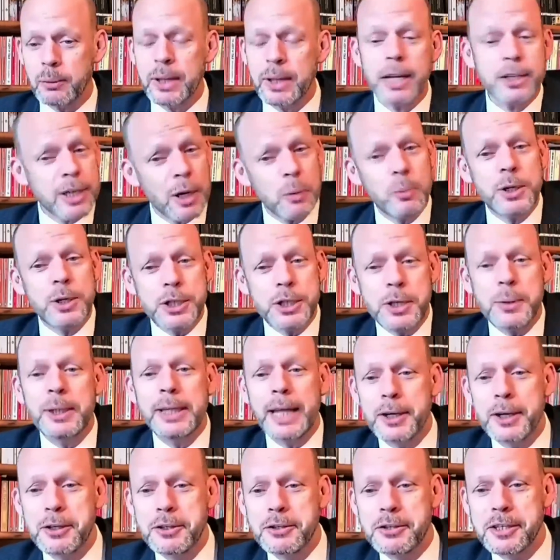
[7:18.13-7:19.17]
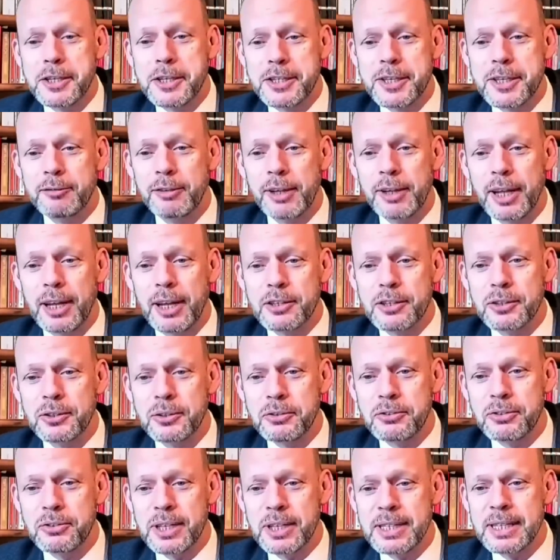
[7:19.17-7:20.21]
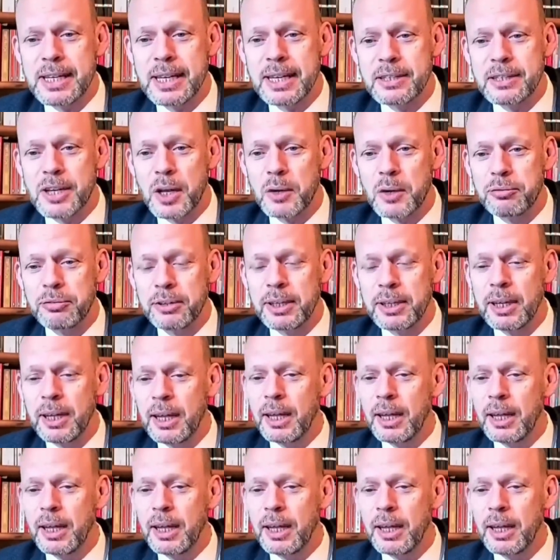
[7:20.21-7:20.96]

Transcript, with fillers: That's how we do elections in a civilized country, isn't it, Sophy?